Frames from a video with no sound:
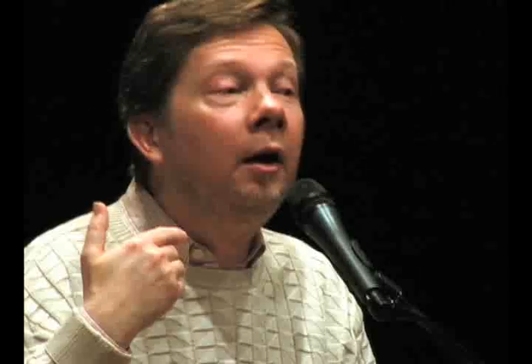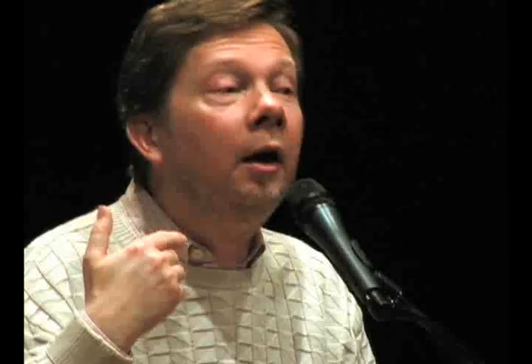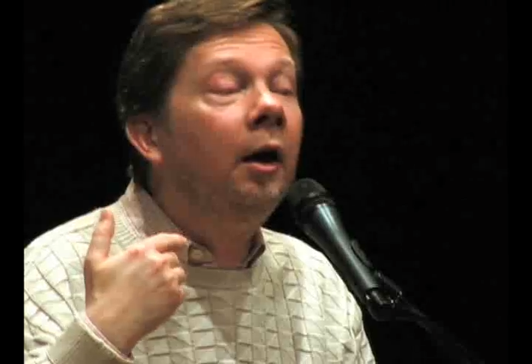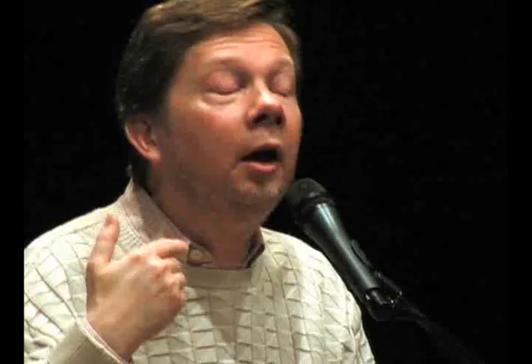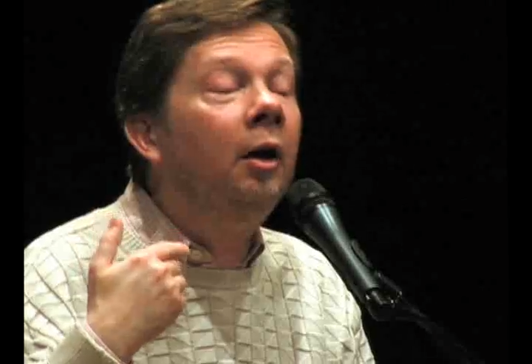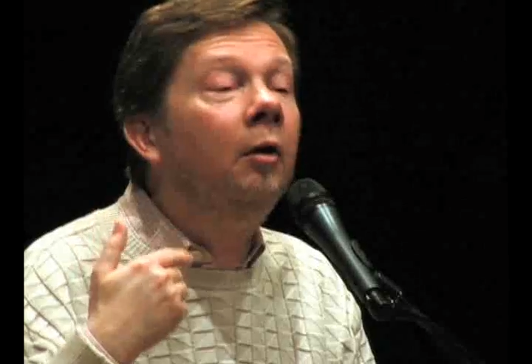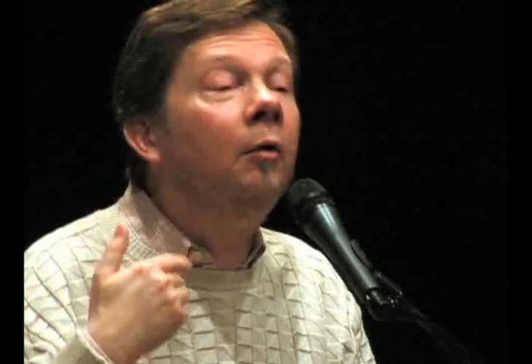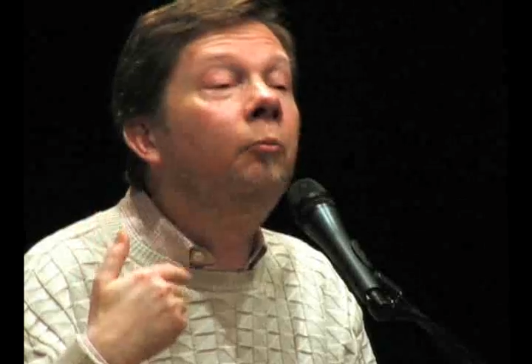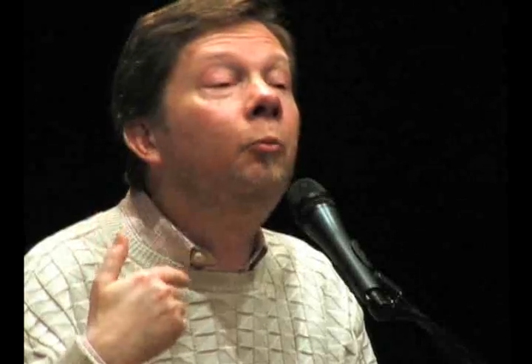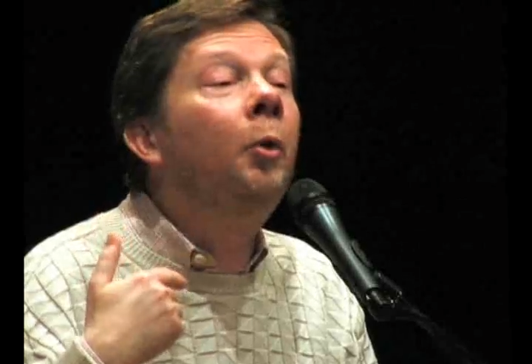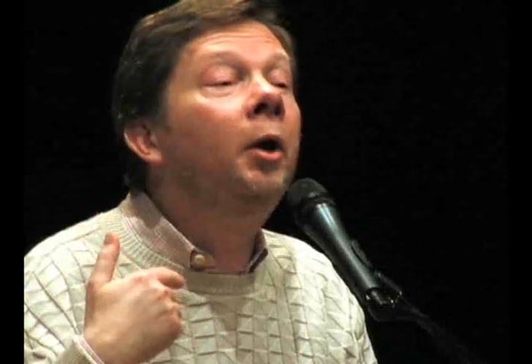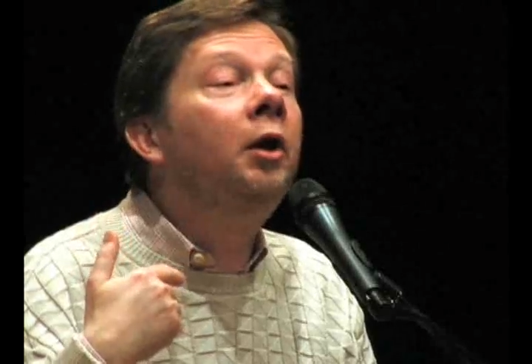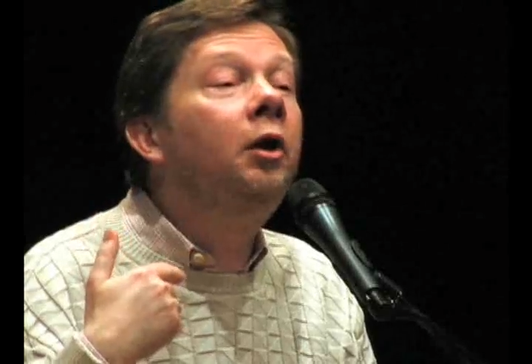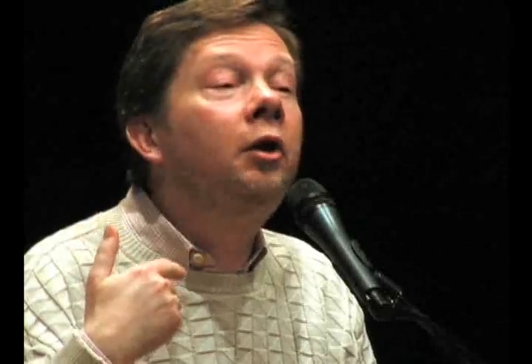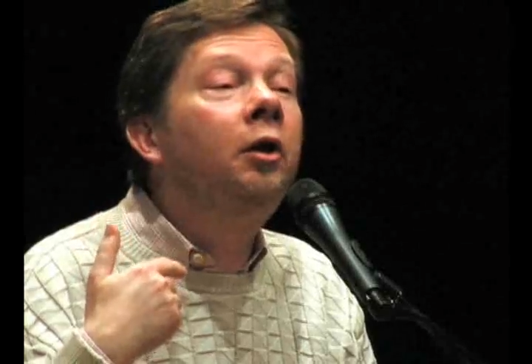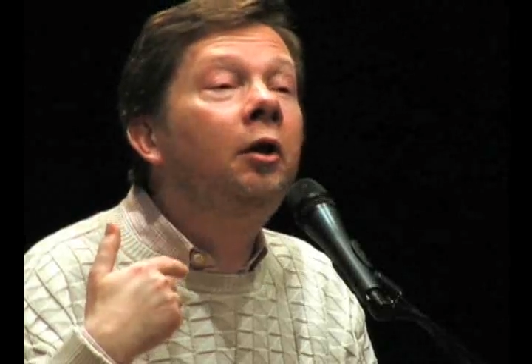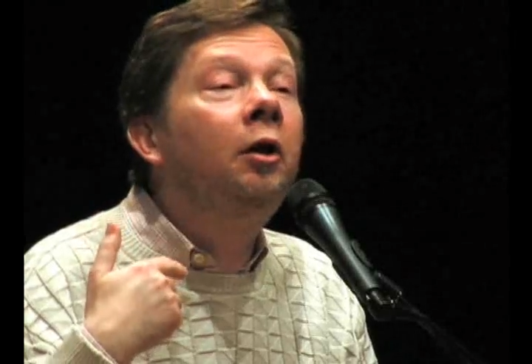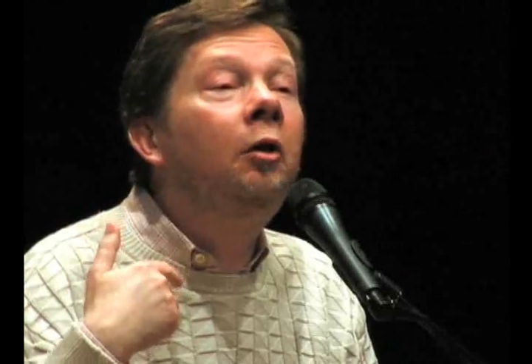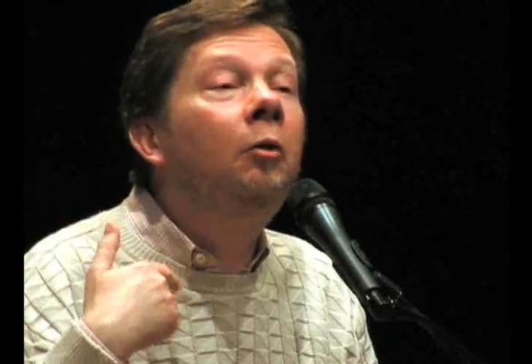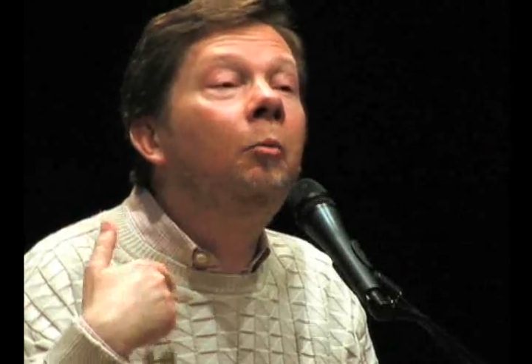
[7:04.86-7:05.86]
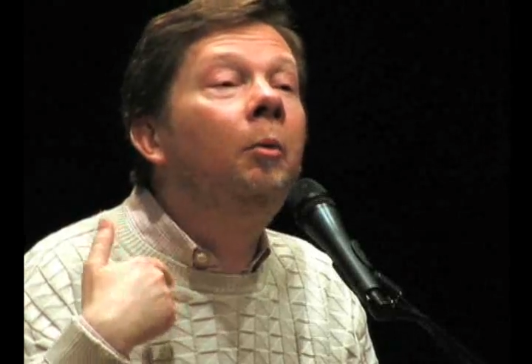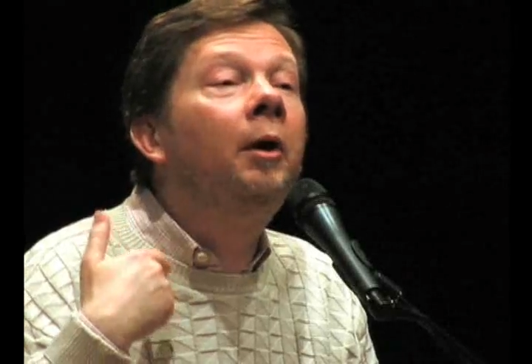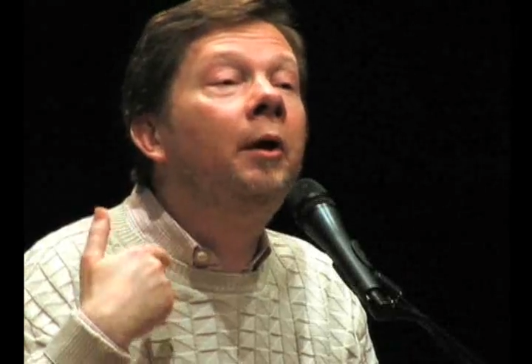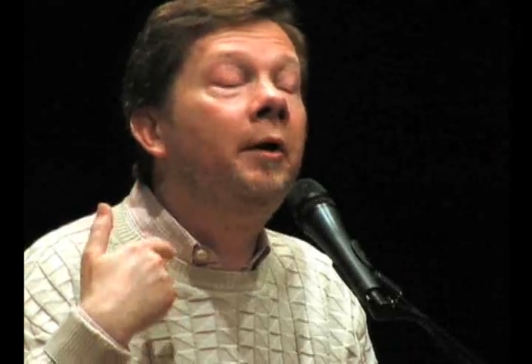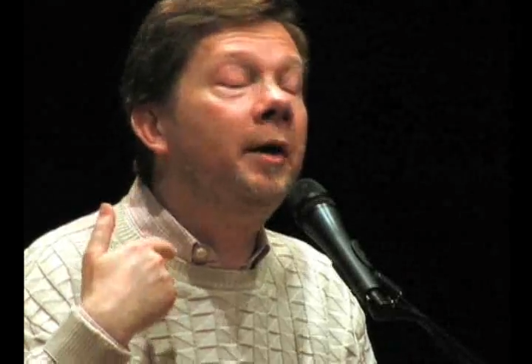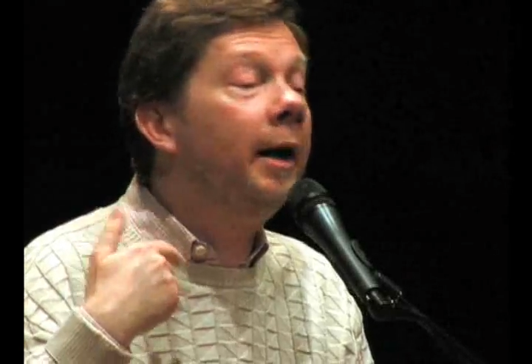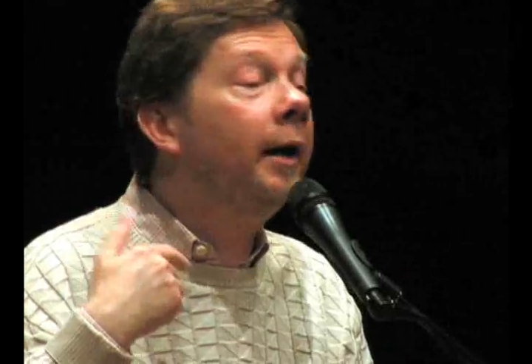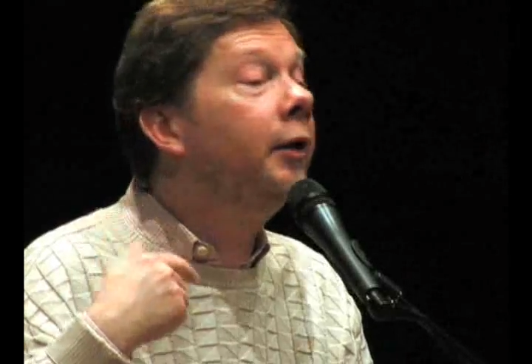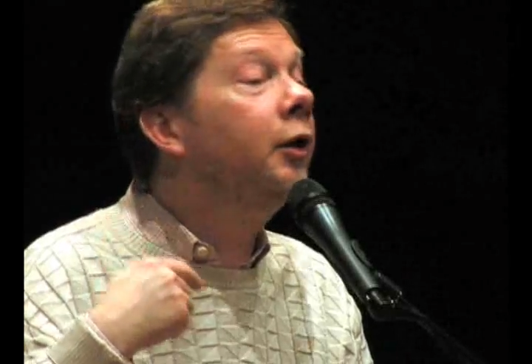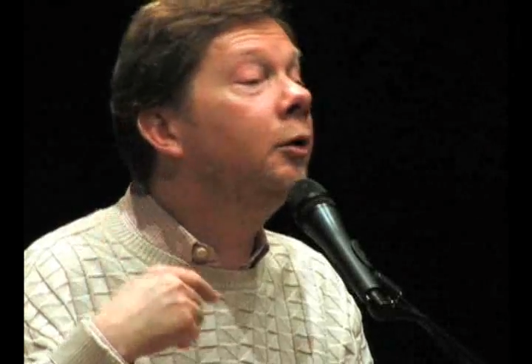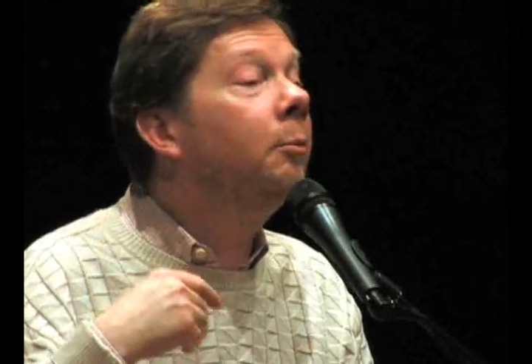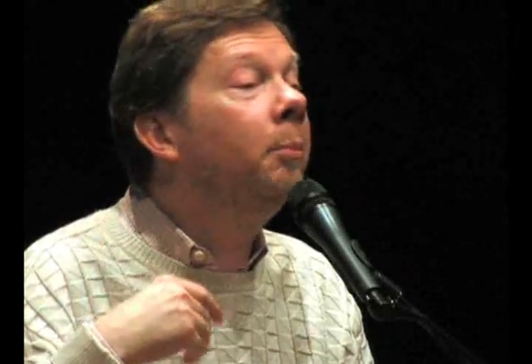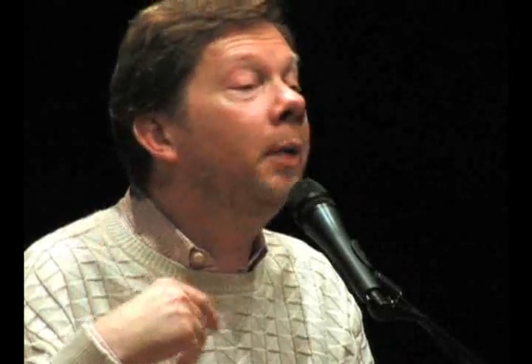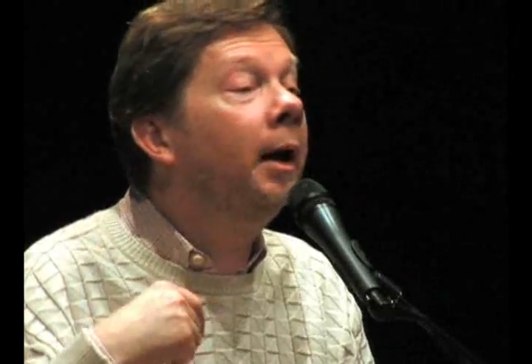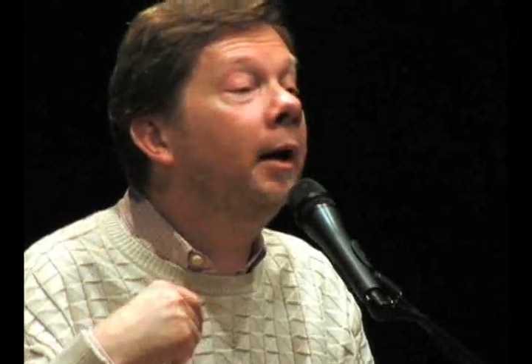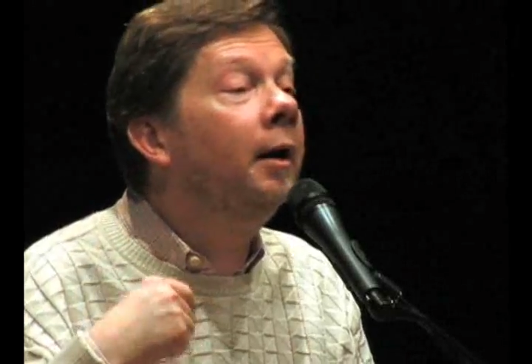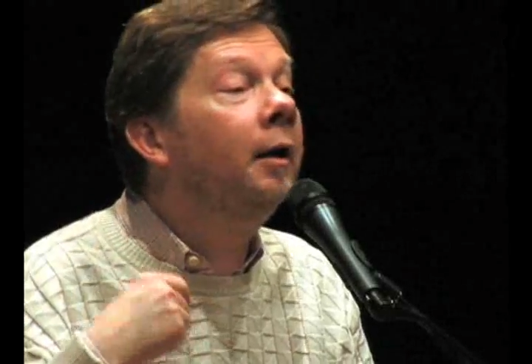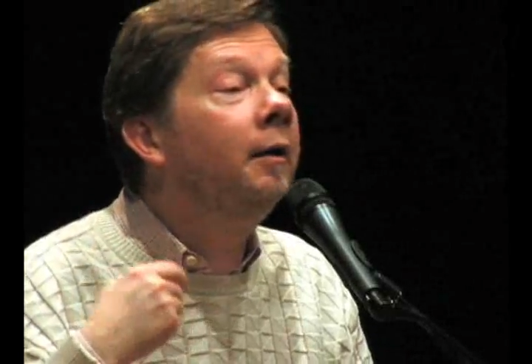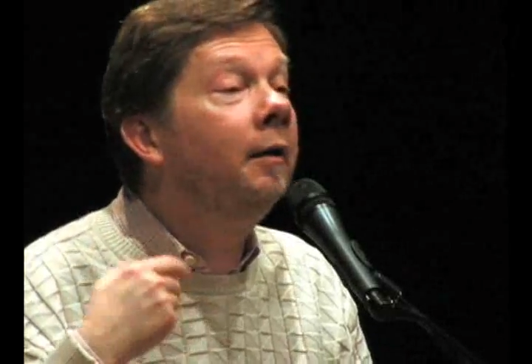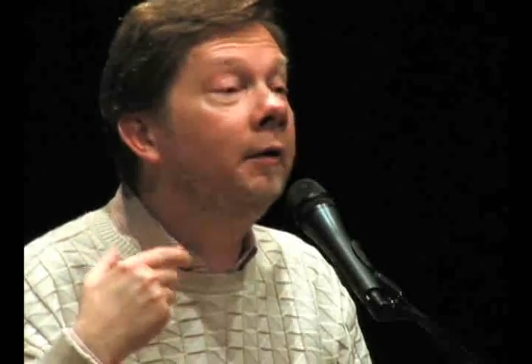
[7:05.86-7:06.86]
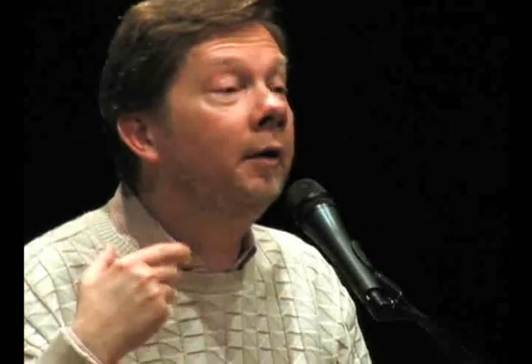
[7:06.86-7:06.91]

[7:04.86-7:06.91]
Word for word: in which you will then spend